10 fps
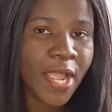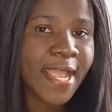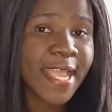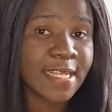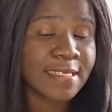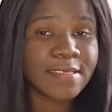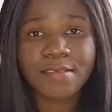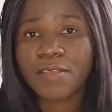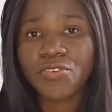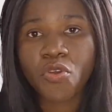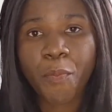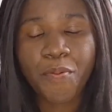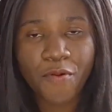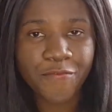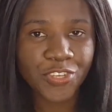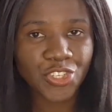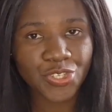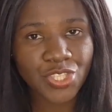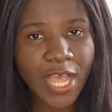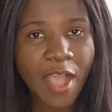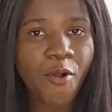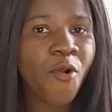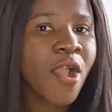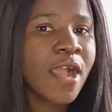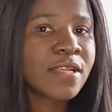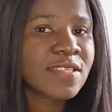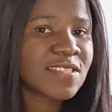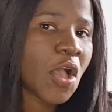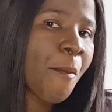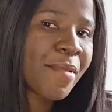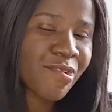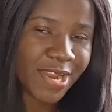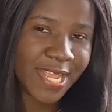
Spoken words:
is your professional summary,